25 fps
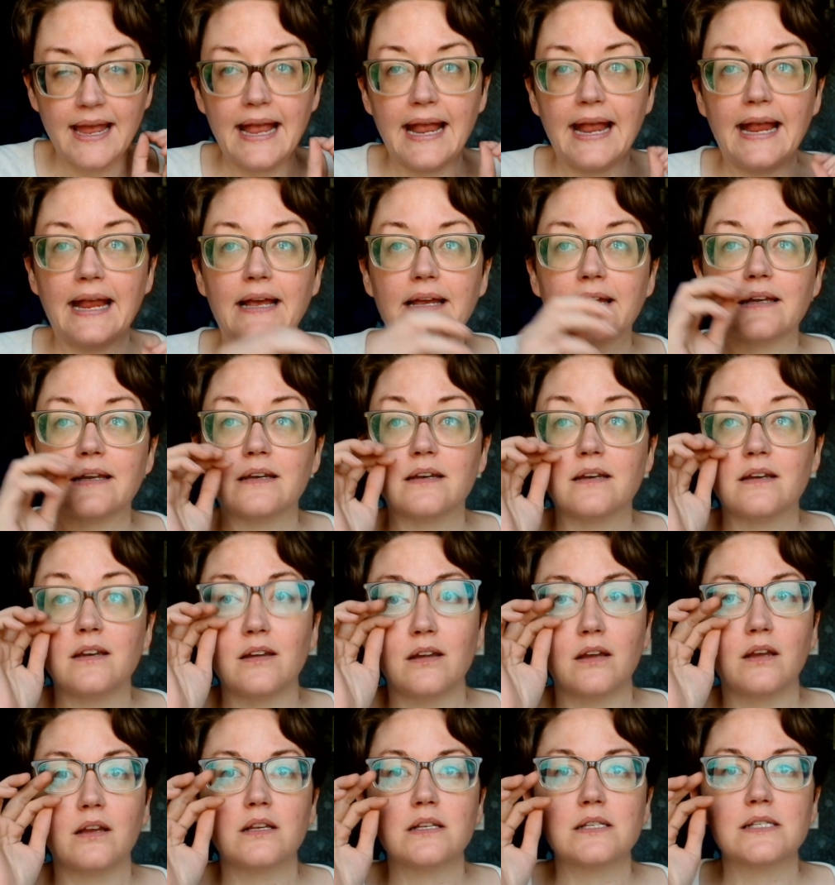And
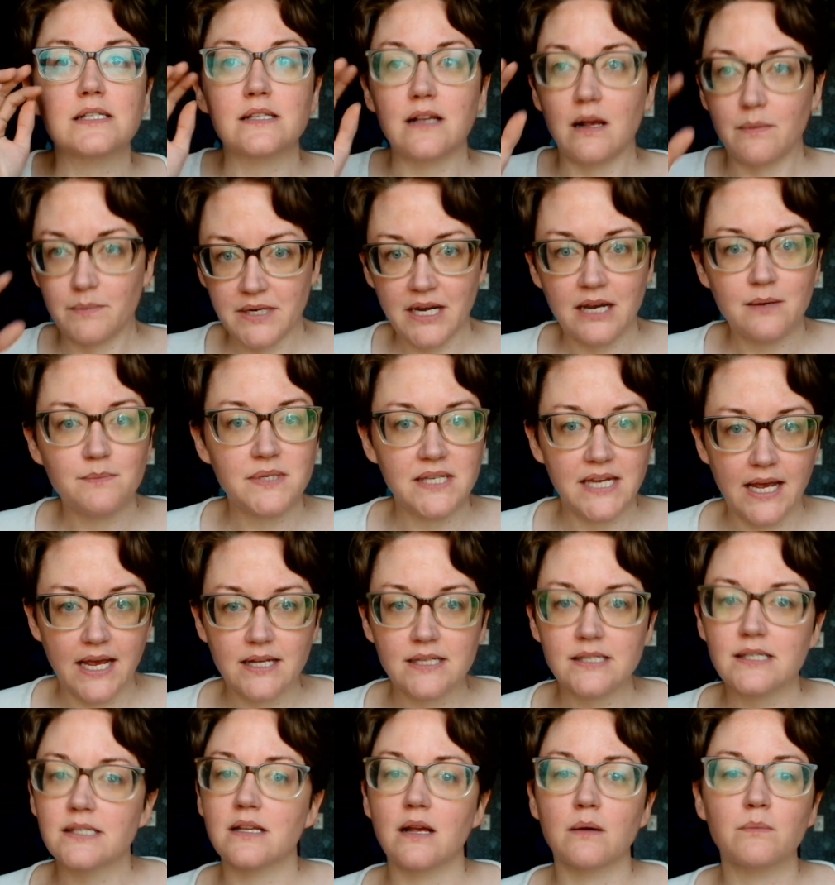sometimes,
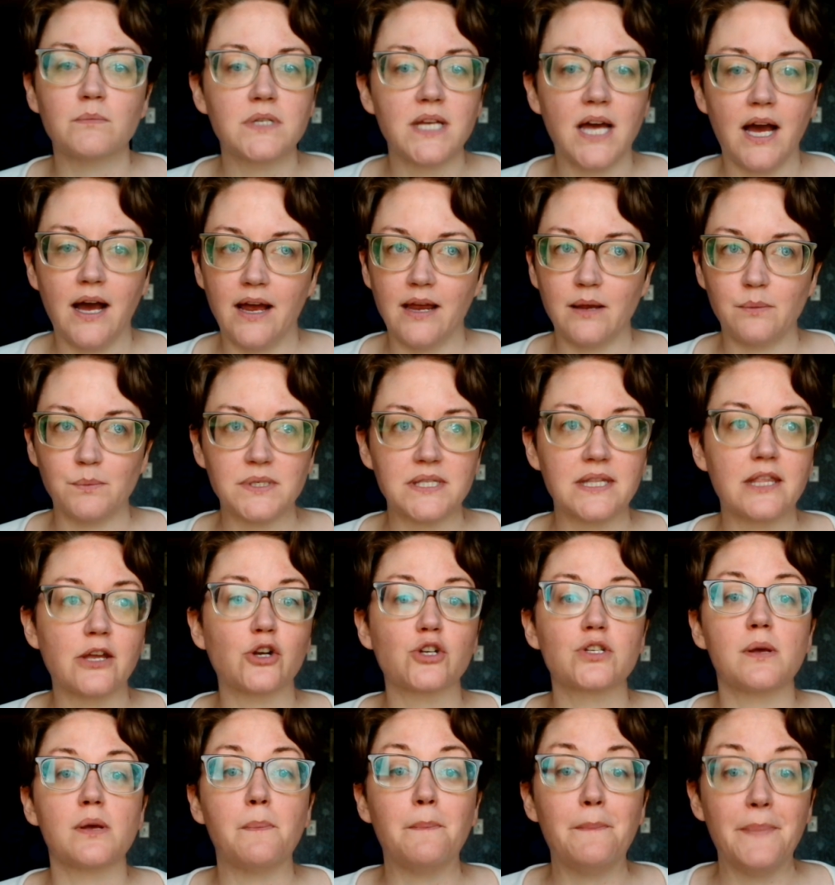yes, sometimes
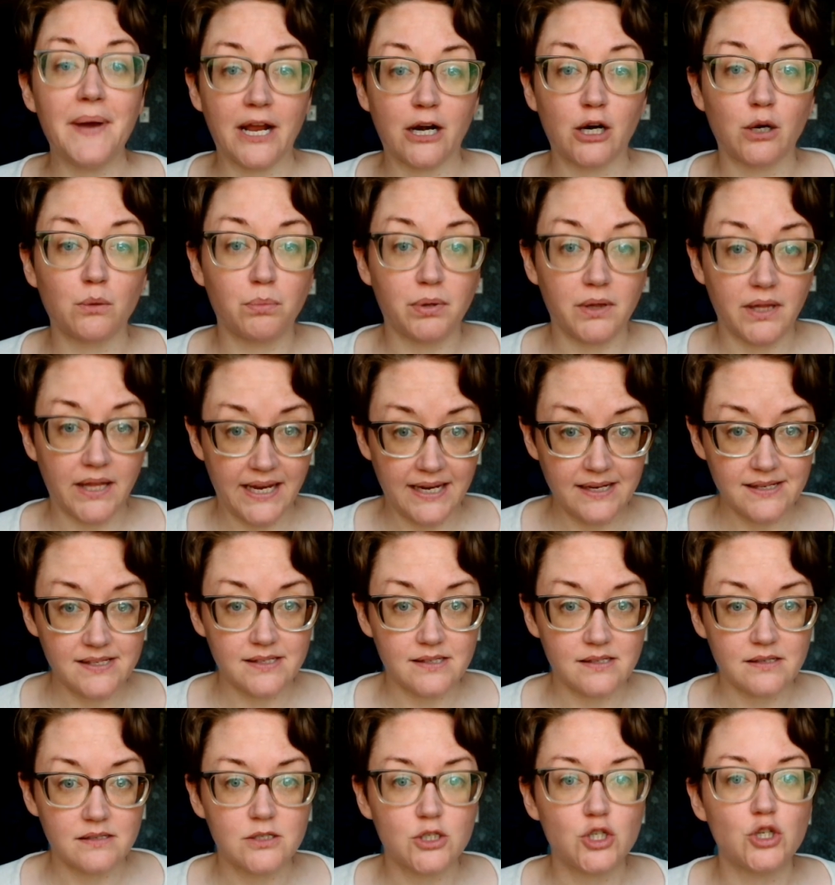there's a better
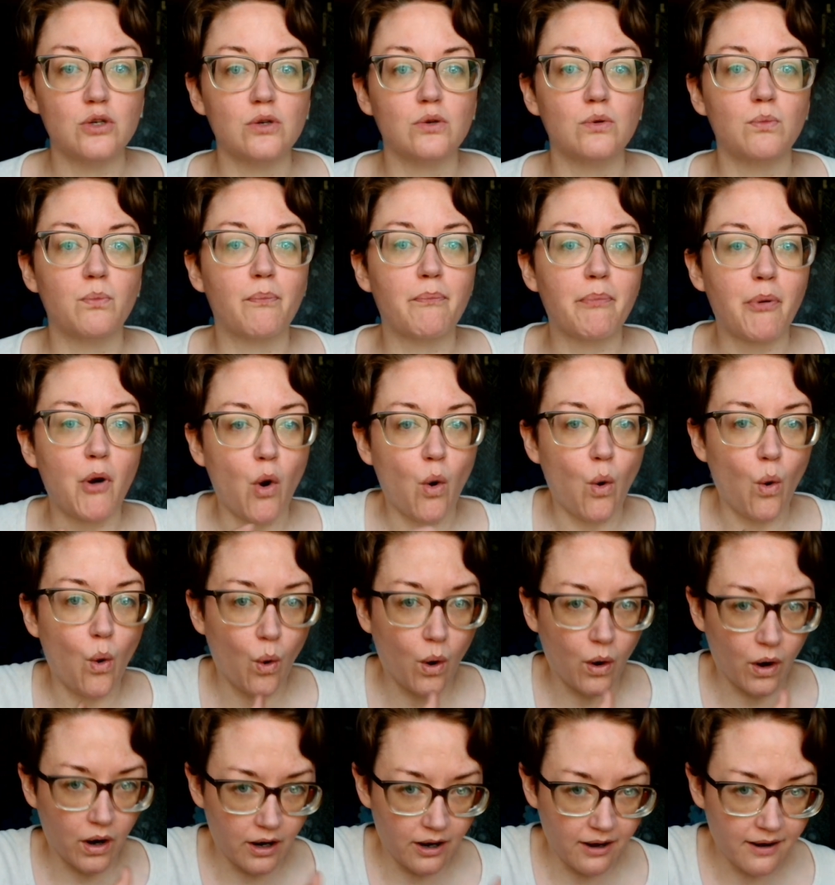place to
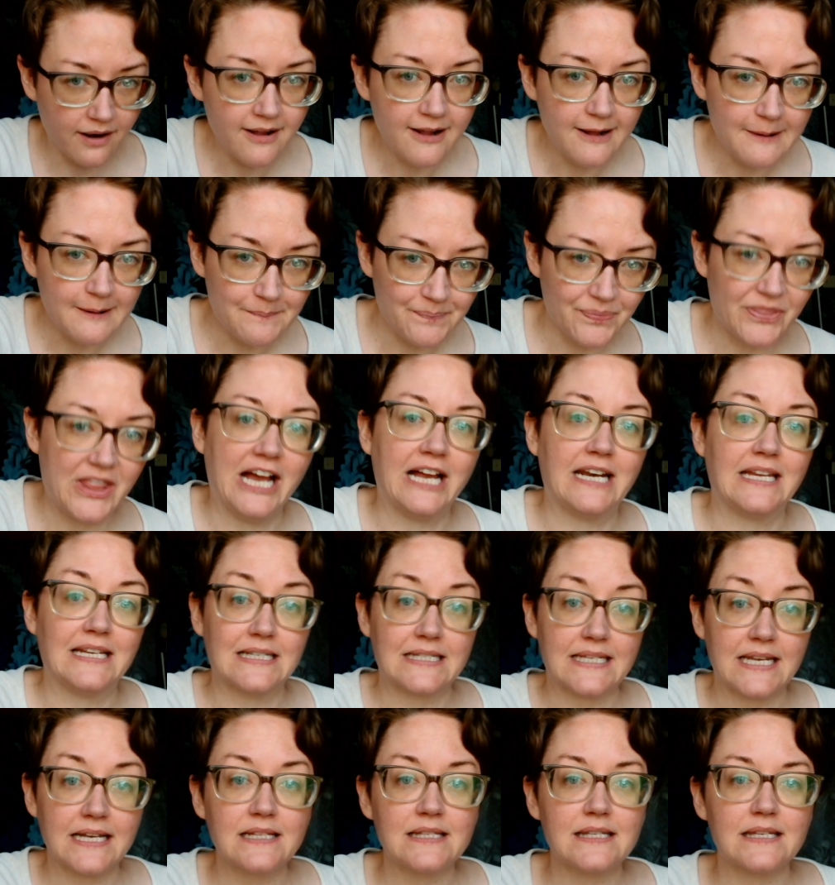pour that
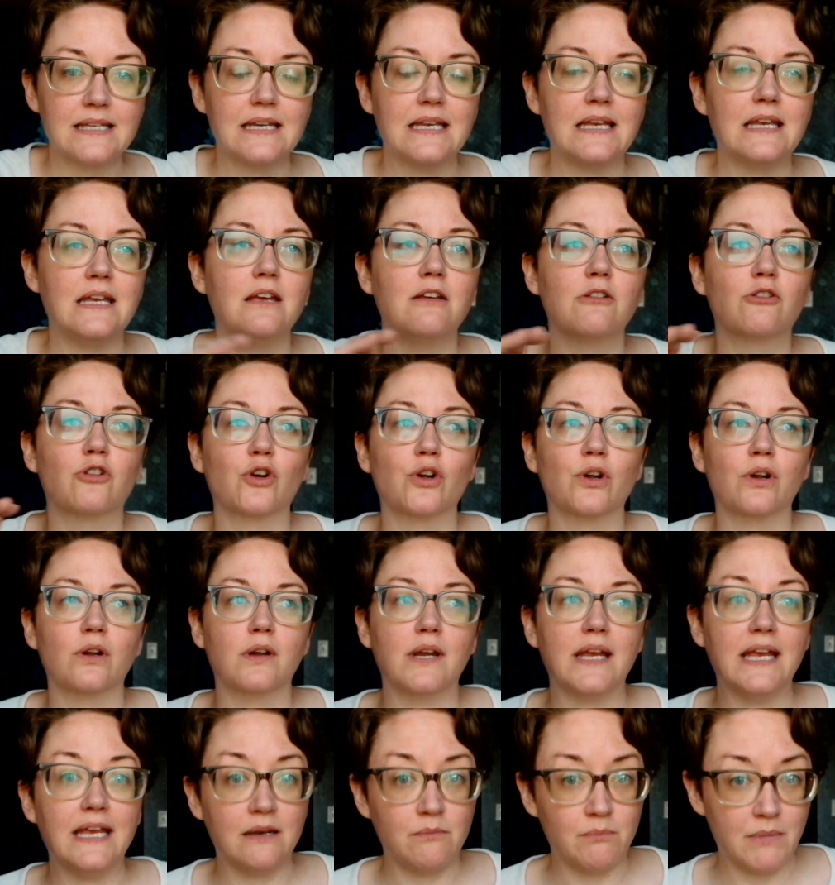intensity, either
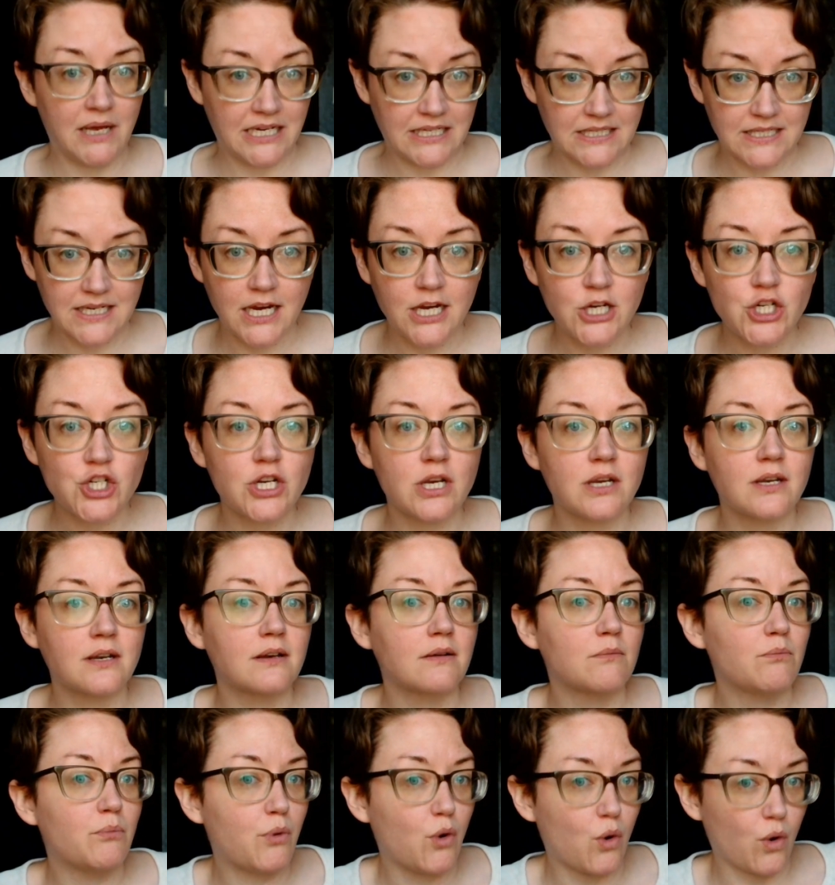in
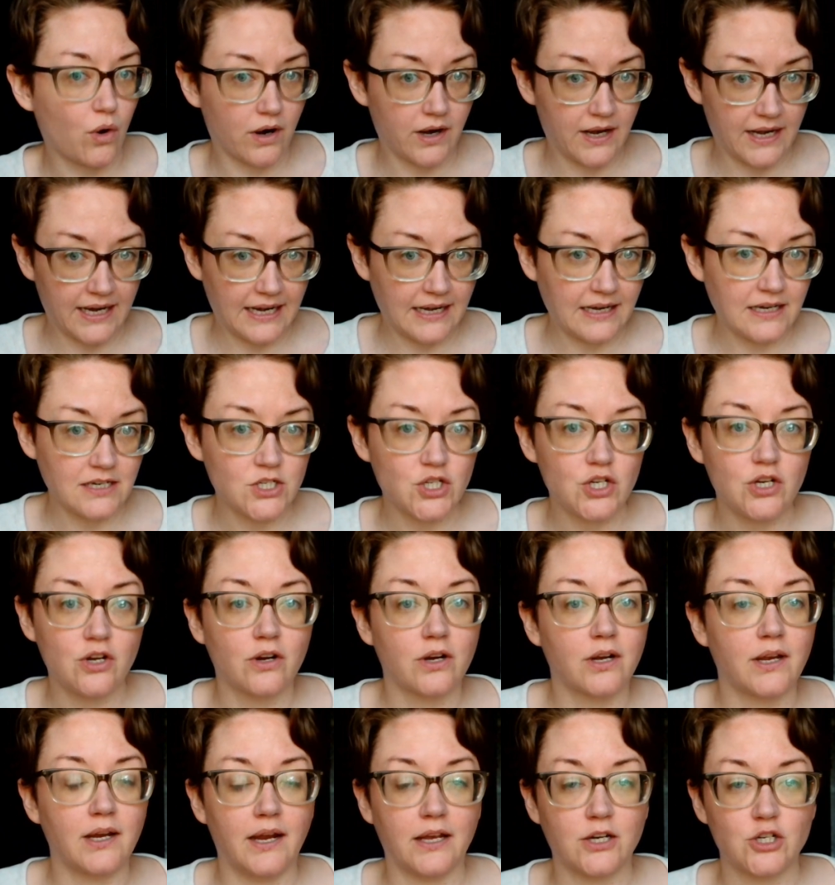meditation, pouring it into your
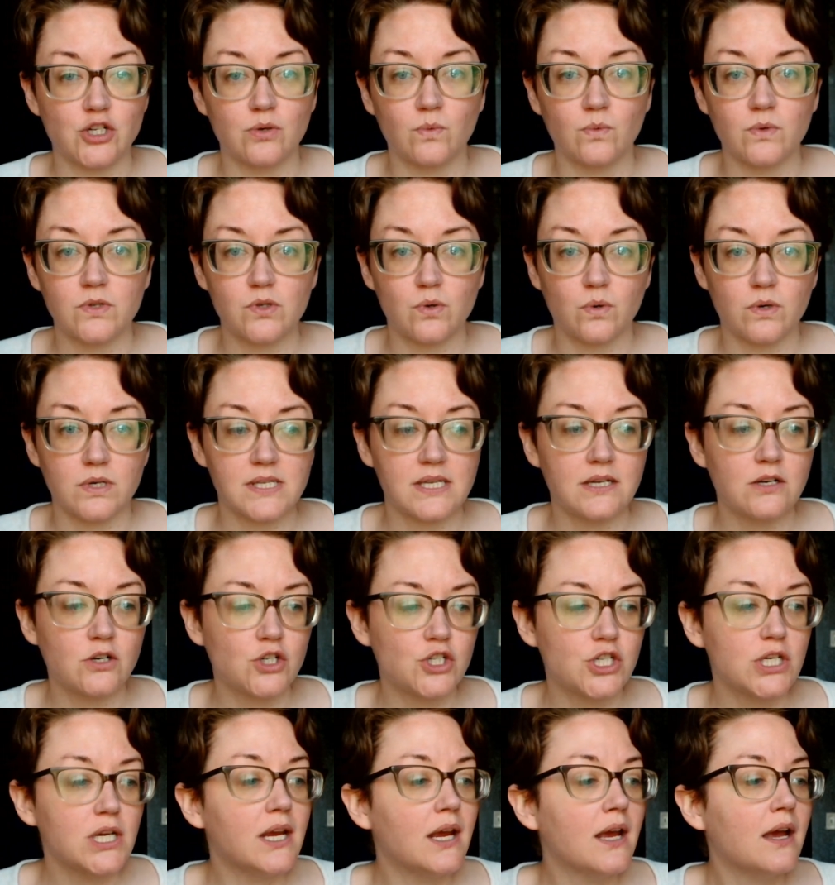connection with source
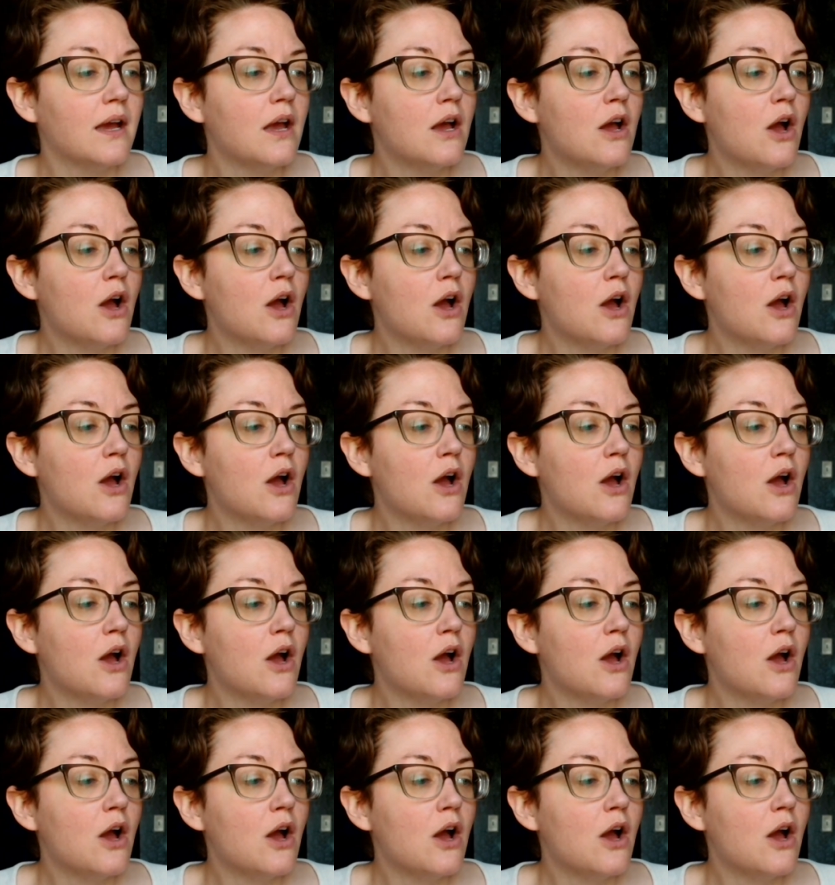energy,